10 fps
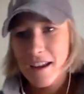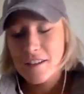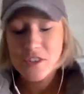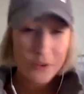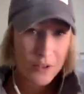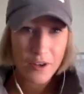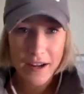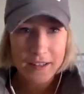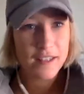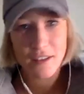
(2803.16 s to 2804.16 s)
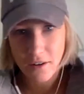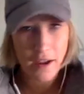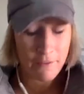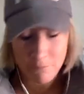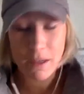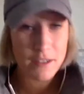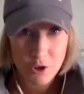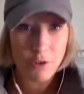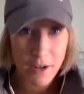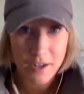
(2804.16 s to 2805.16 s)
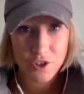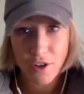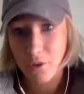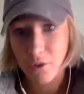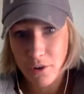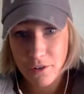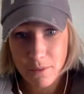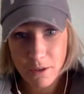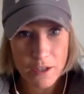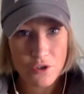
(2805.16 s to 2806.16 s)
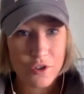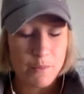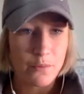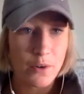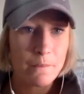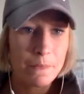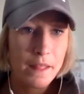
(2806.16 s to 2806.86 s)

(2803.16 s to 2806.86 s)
So you guys either have been to a restaurant or you've been a waitress before.